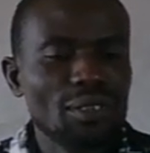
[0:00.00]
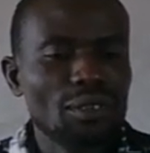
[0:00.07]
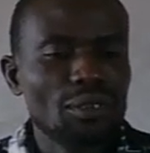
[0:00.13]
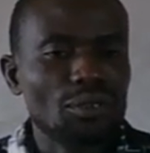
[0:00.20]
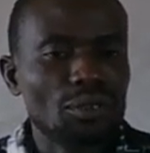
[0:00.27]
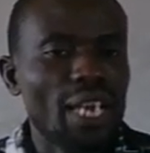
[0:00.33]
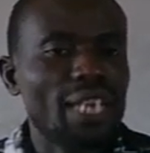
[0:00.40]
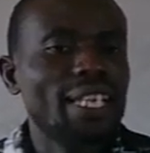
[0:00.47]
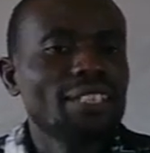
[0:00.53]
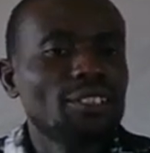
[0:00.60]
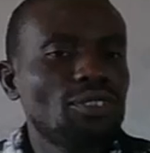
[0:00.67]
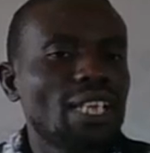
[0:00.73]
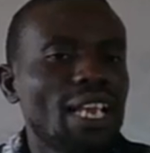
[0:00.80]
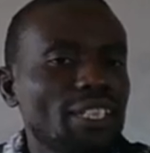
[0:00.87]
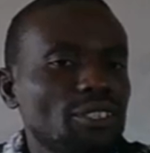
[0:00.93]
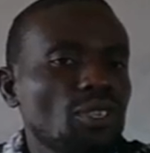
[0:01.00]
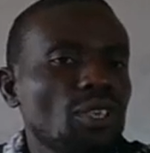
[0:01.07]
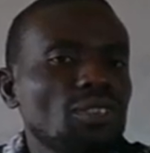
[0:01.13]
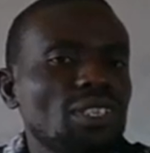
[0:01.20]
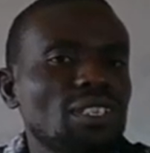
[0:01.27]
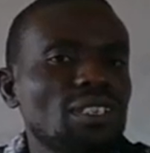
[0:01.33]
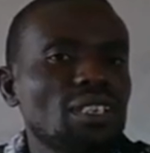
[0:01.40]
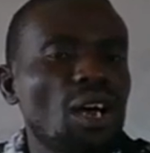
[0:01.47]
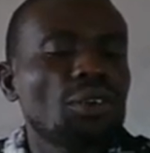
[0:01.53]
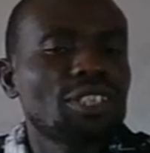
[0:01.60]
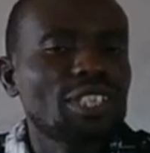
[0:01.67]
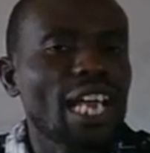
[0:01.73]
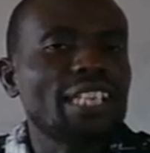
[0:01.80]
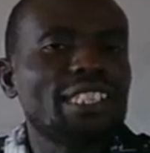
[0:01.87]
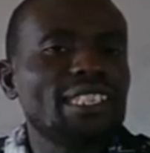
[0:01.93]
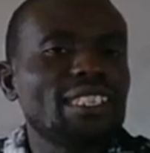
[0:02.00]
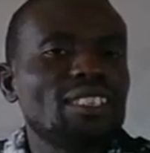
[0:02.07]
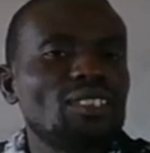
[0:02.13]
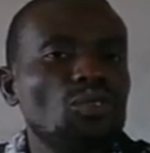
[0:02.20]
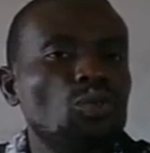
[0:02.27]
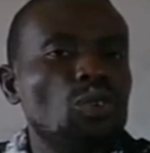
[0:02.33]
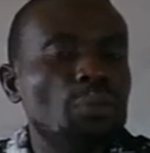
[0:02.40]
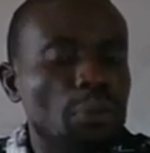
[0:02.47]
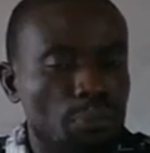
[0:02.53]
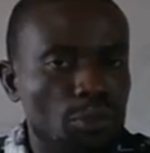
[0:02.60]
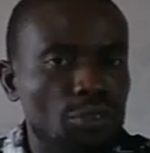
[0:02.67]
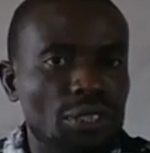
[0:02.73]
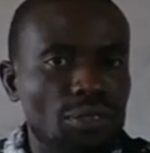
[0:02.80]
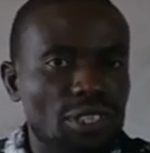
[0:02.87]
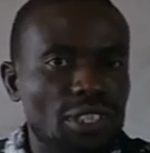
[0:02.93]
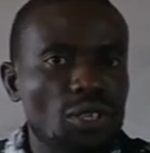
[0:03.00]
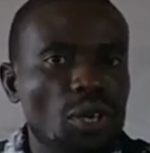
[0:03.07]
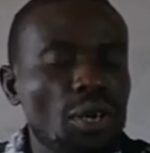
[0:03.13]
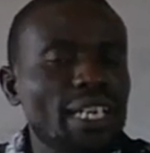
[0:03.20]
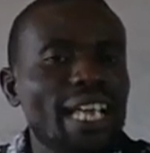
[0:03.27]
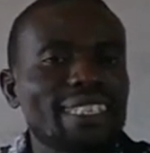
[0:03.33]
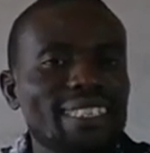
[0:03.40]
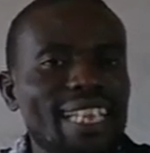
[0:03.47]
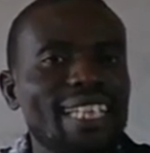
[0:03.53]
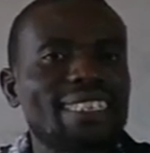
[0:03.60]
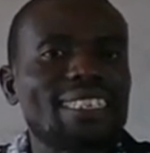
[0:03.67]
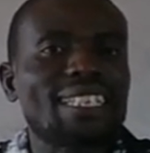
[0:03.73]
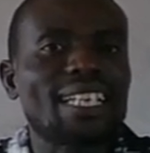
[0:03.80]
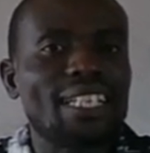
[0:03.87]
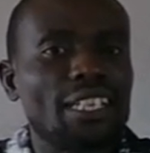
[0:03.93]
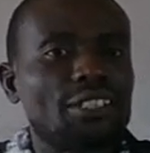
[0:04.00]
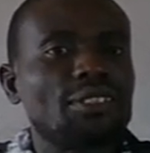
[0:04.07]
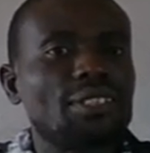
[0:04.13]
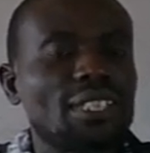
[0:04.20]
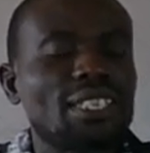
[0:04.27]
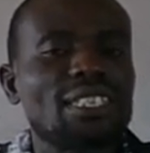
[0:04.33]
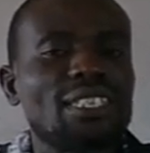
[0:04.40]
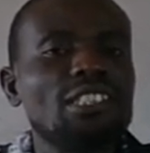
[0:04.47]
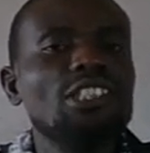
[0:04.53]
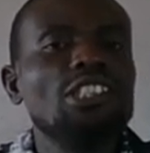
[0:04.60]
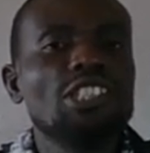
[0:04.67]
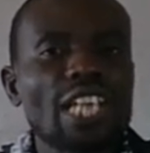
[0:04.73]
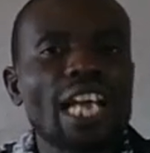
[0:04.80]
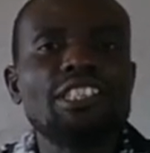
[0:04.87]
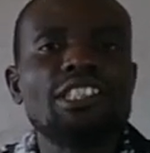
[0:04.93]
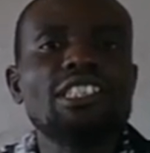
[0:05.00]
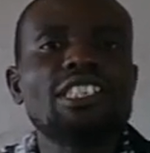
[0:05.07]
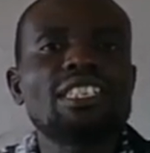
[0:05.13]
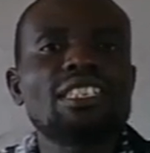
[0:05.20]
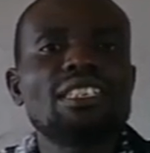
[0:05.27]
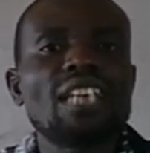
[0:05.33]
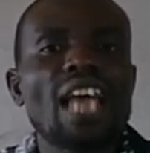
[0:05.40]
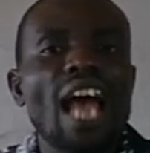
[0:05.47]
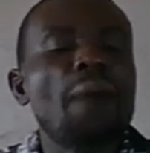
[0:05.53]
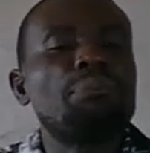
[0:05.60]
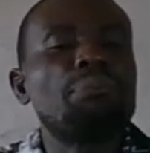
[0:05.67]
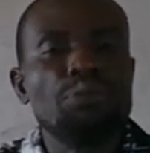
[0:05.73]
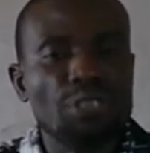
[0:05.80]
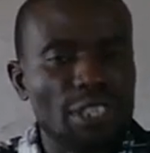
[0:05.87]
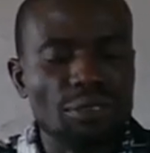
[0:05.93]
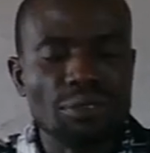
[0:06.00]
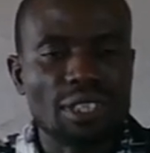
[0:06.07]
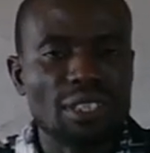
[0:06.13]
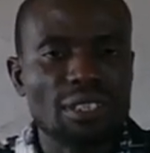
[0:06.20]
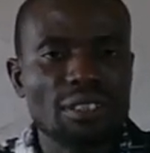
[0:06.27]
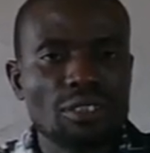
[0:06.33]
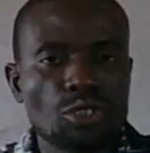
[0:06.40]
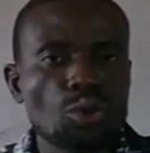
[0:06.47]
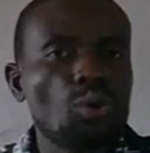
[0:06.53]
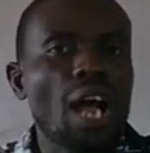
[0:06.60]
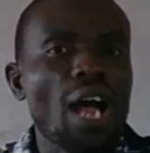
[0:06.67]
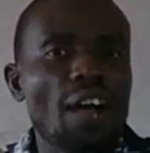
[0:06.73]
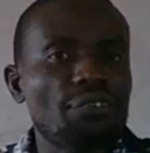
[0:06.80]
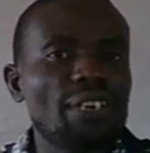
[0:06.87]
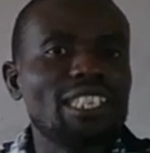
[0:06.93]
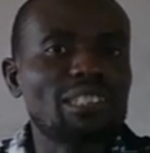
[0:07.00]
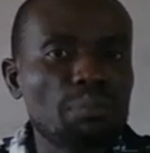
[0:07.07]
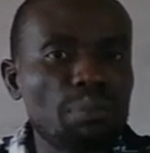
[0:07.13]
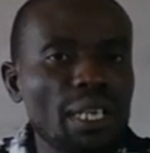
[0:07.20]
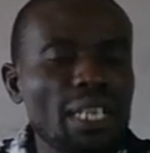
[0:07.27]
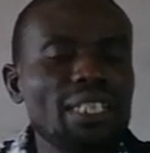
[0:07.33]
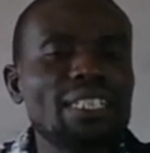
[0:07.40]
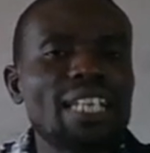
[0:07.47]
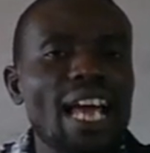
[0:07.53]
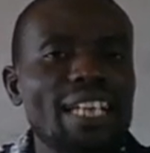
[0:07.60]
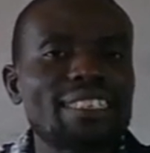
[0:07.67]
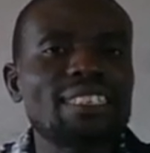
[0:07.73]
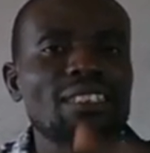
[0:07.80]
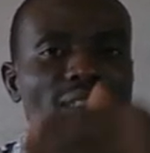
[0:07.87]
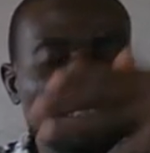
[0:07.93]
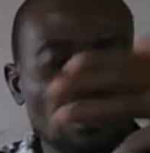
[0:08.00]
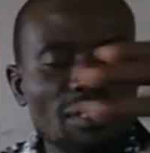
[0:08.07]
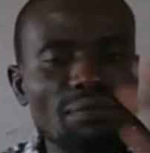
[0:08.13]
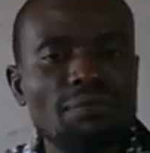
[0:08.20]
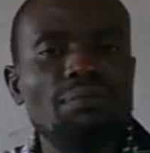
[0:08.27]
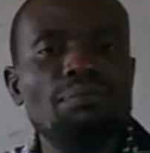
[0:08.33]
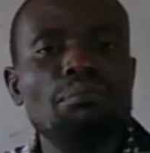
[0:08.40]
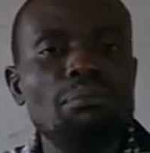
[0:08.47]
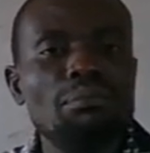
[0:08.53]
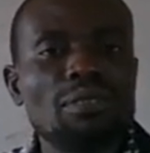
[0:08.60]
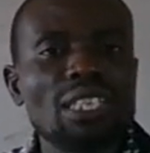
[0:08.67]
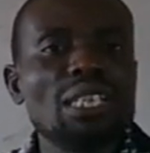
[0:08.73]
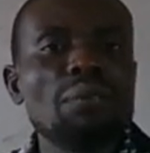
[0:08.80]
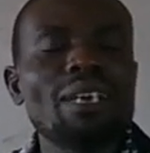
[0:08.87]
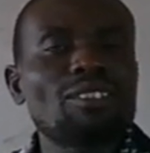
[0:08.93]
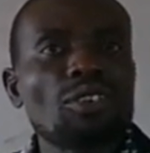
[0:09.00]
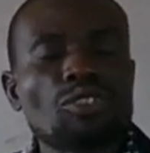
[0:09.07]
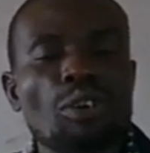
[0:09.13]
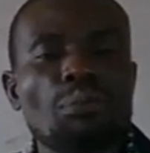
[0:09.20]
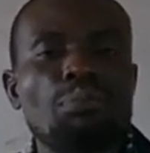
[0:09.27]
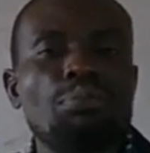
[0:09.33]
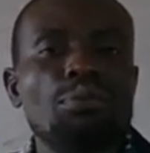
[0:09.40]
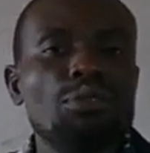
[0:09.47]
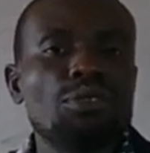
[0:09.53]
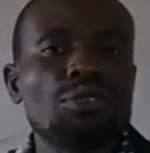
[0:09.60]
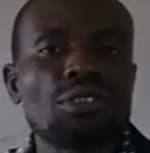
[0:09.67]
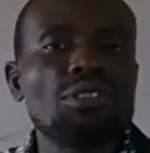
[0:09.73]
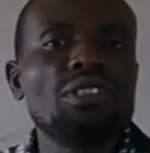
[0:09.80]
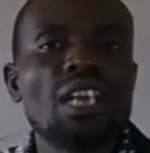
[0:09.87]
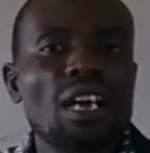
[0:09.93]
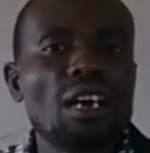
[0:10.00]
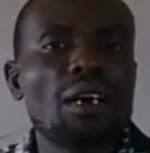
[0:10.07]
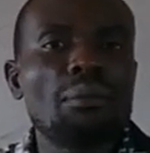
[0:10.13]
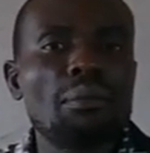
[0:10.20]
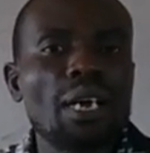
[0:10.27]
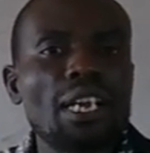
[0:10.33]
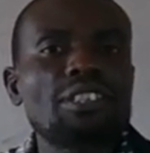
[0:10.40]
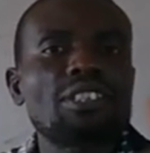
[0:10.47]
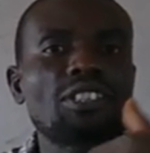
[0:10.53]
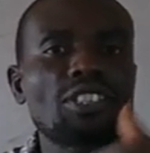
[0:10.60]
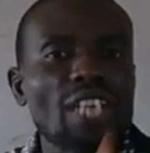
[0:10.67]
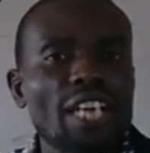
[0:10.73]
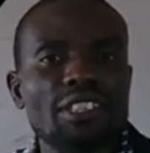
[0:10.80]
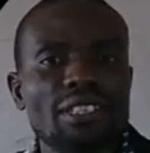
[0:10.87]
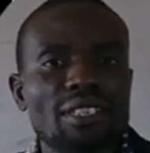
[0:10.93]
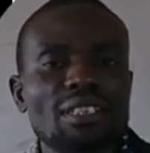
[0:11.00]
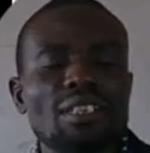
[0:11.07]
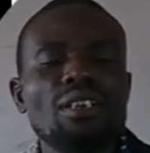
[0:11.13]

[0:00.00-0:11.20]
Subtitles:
Electrons or charges will be produced. Under static electricity, charges are produced. So I've explained that the three methods of producing electric charges.